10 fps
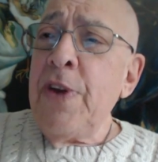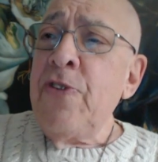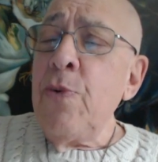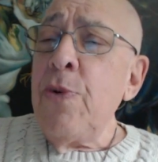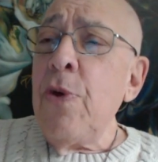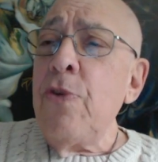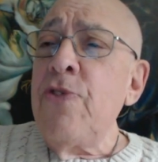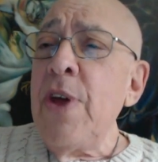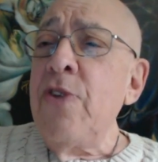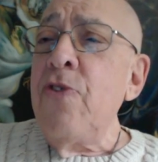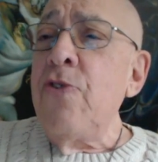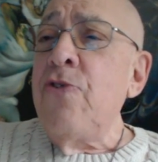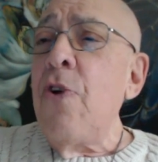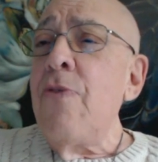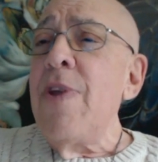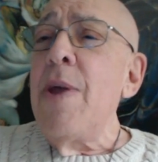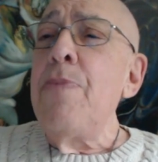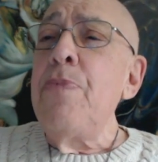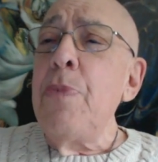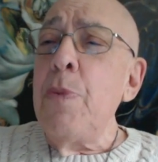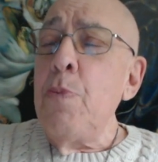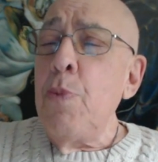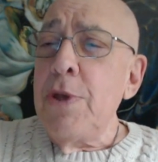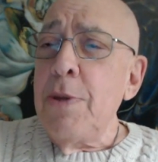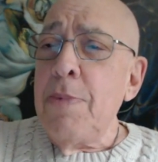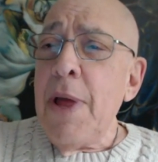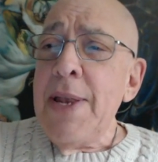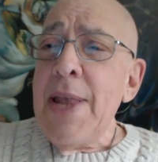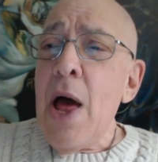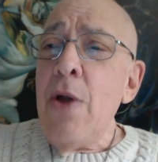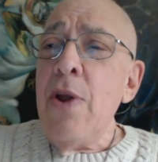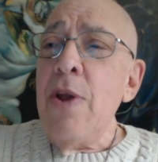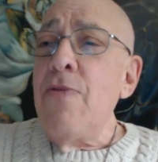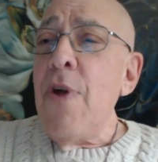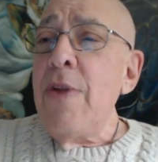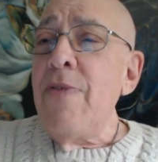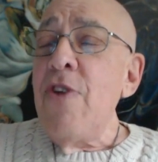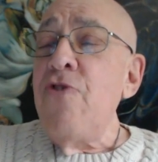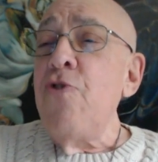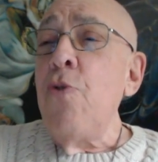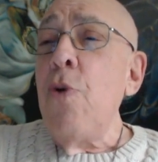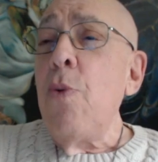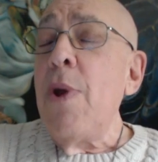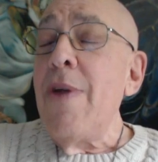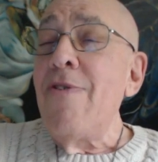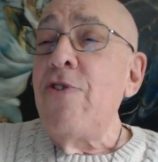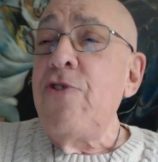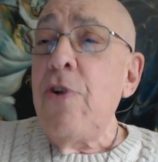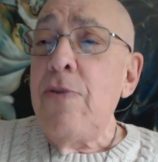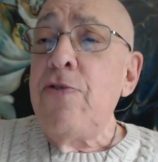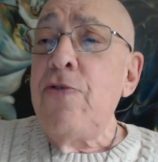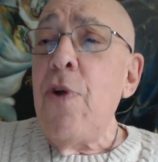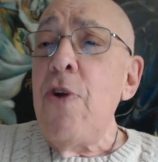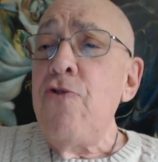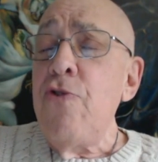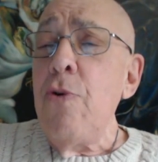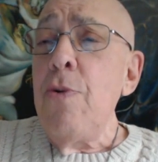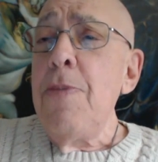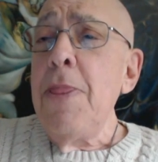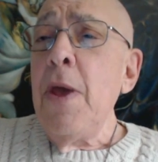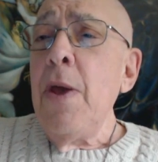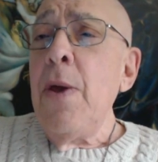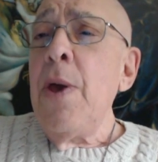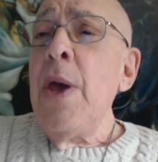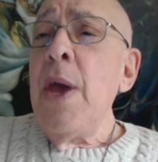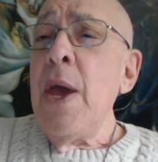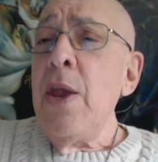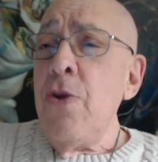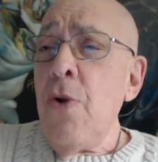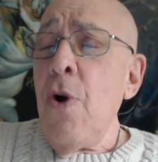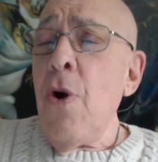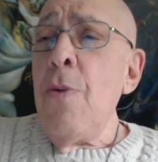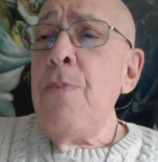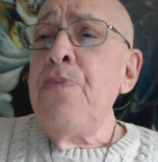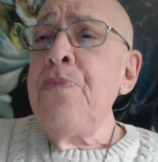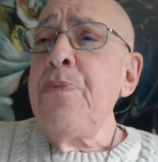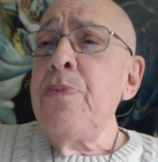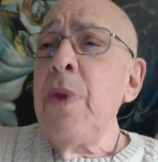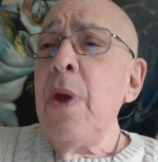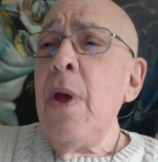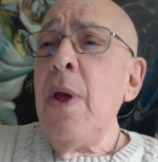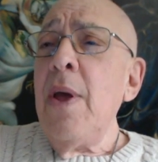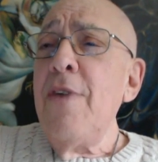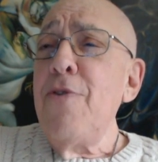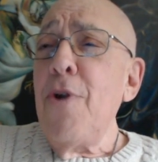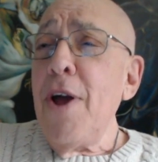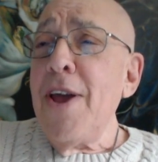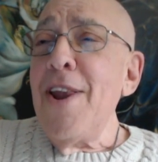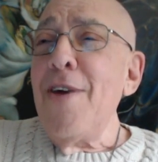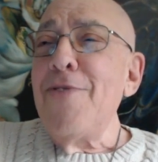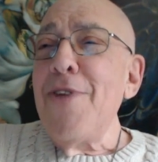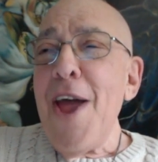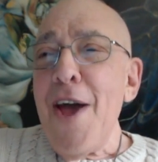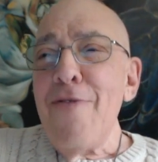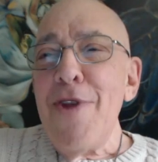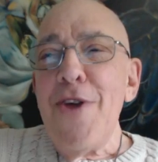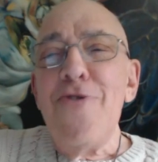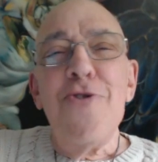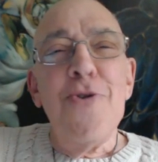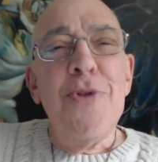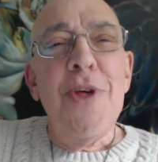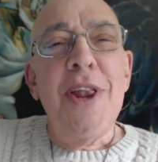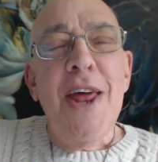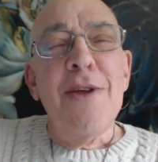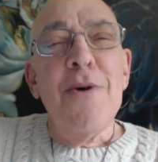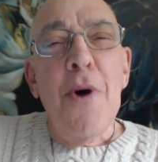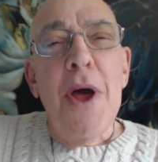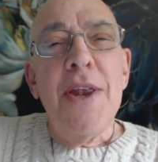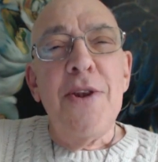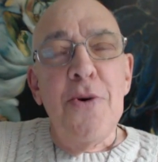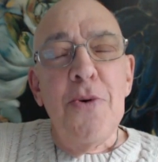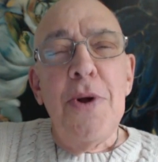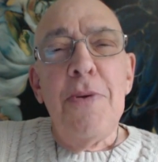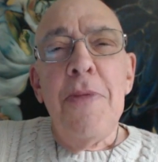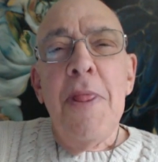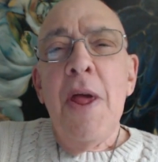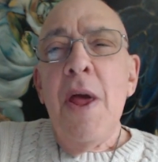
fix it with those things you're serving it, put the plate down in front of Eshu, or whatever serves for Eshu in your home. If you're lucky enough to have an Eshu, then go ahead and do it.